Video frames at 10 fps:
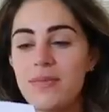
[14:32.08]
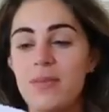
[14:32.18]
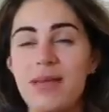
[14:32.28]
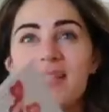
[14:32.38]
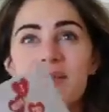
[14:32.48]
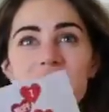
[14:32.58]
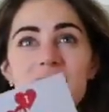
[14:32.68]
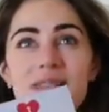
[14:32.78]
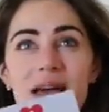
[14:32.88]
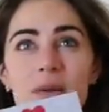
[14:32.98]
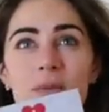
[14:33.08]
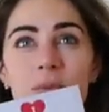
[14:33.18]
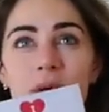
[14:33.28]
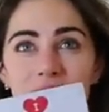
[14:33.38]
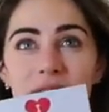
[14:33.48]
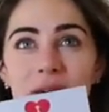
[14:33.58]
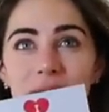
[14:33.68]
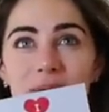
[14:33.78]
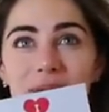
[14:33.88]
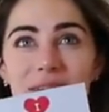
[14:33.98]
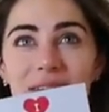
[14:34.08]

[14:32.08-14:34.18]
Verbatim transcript: No, but it's supposed to say I woof you.